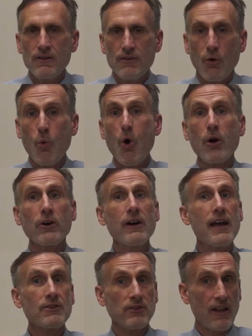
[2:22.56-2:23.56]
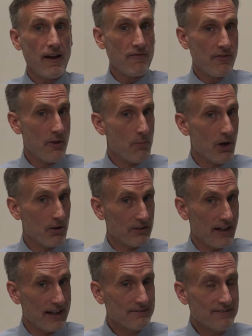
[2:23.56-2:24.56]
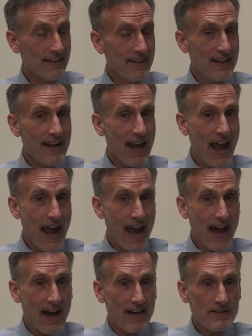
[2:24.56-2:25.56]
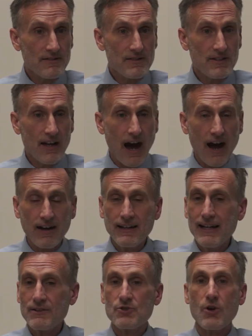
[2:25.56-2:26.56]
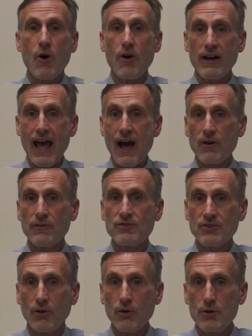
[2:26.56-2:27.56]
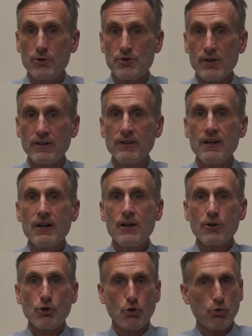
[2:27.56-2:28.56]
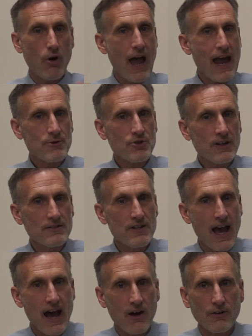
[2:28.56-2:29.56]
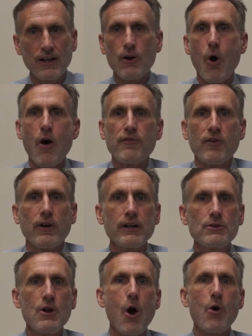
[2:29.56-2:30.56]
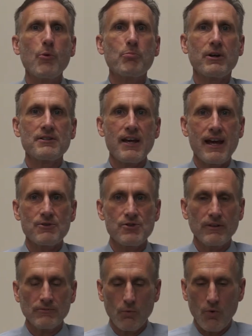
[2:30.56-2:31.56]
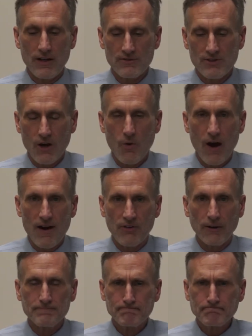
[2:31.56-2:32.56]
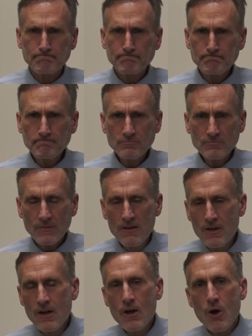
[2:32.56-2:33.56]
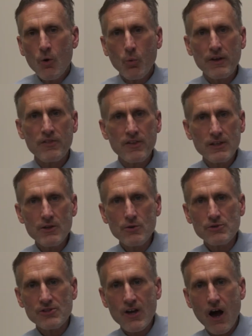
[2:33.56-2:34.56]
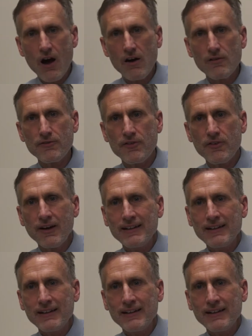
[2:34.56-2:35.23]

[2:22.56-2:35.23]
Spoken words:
the water has left the building and it's gone out of solution, crashing down and offering no protection whatsoever. With the use of